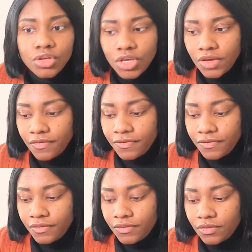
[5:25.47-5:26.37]

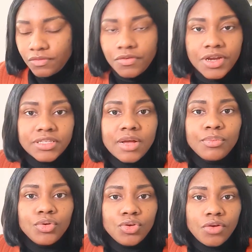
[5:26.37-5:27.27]
if for
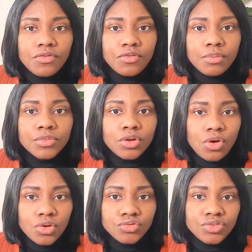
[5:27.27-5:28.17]
example you're from the
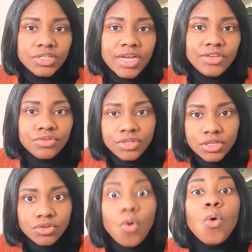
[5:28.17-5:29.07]
country that you
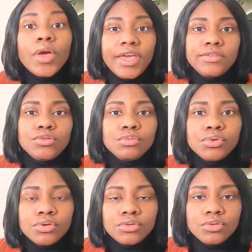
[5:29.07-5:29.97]
need okay to
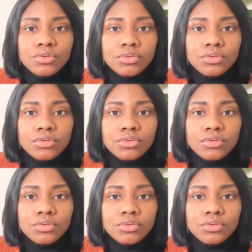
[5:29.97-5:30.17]
board,